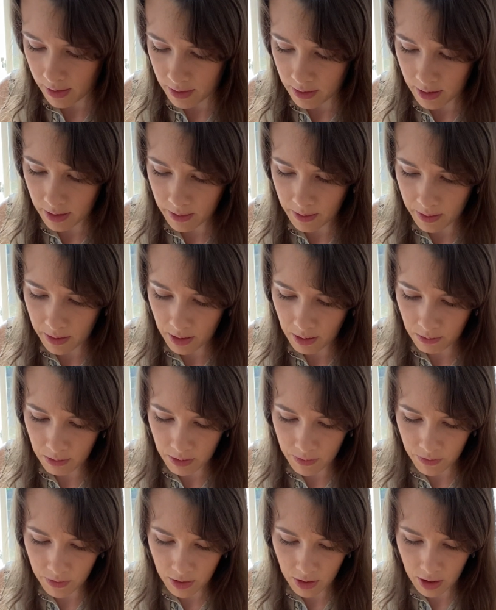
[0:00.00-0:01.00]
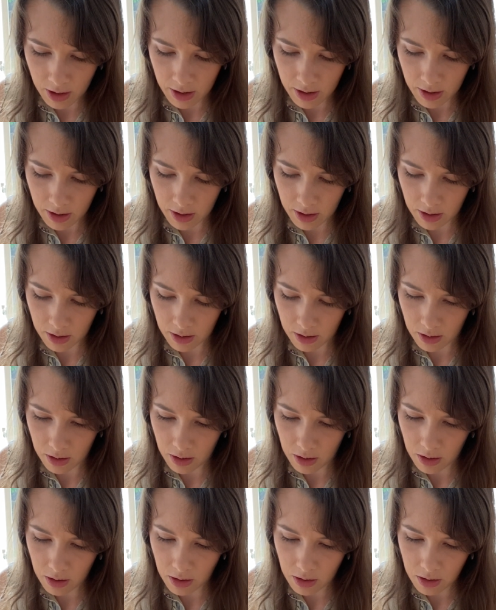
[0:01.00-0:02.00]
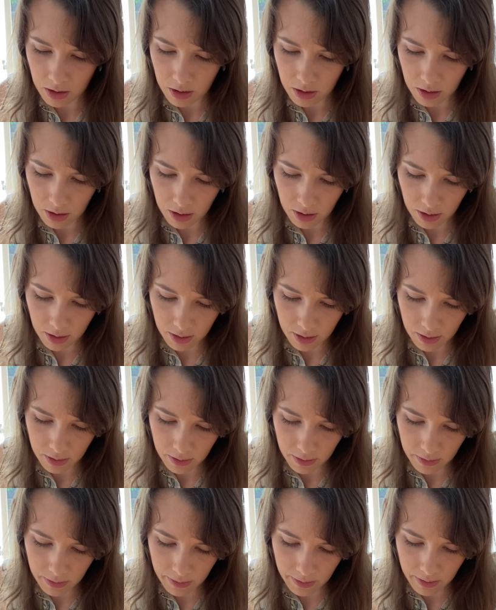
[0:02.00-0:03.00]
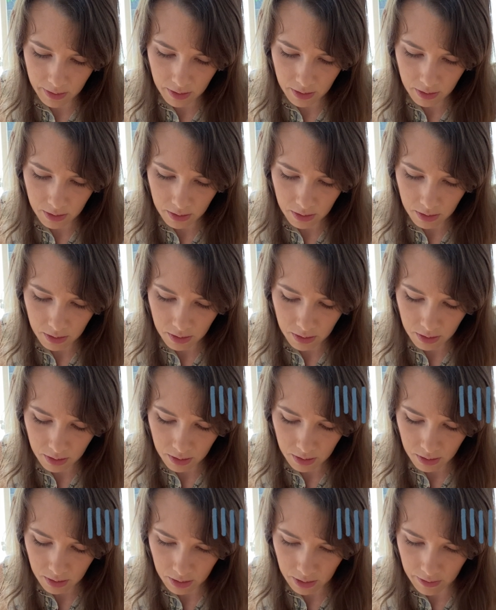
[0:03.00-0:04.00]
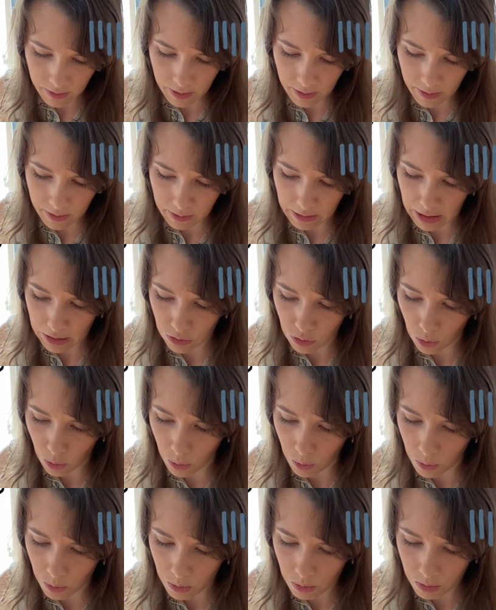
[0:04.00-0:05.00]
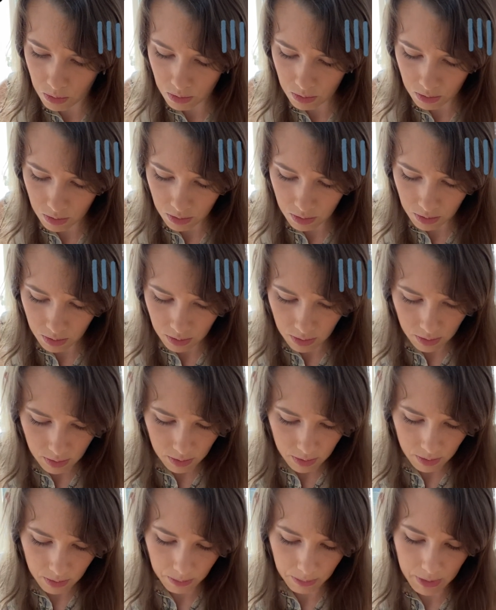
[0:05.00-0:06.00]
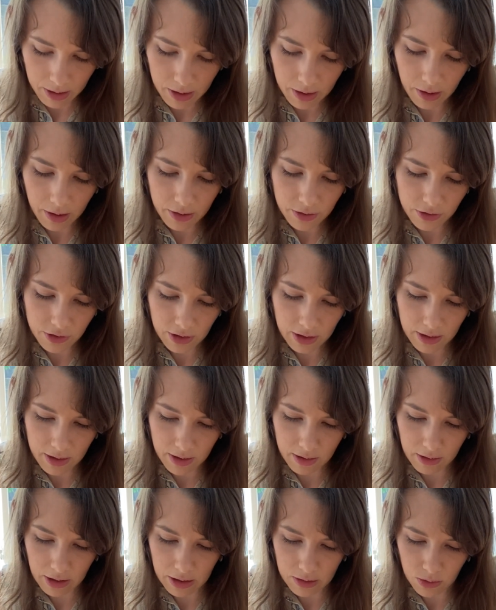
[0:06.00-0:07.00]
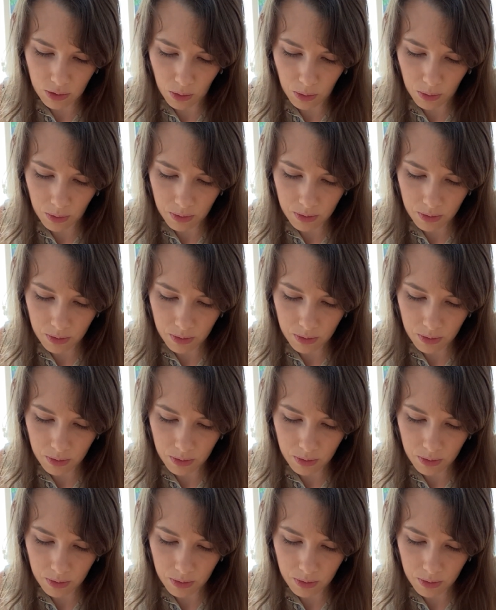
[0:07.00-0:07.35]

the next thing we've got here is... Is this natto? Oh my gosh, it's natto.